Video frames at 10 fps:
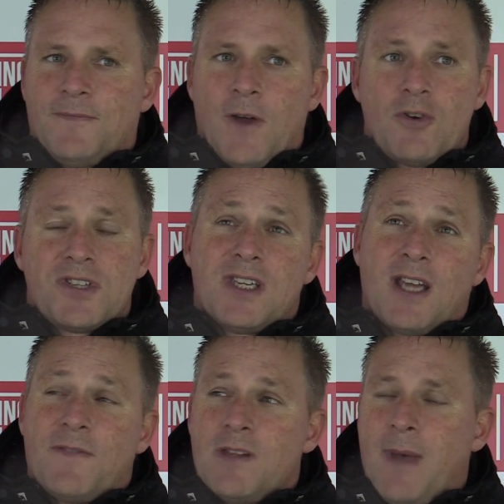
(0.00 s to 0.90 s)
focused
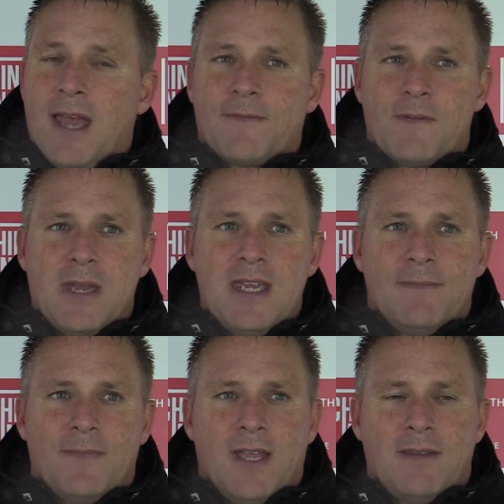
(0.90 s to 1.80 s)
enough at the back for
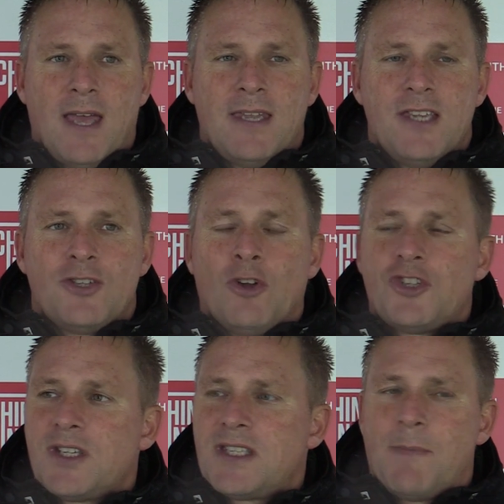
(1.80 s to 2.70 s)
me, and it's
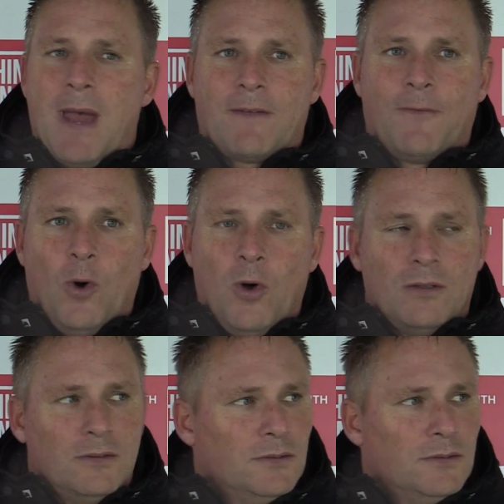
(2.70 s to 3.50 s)
not just the back 4.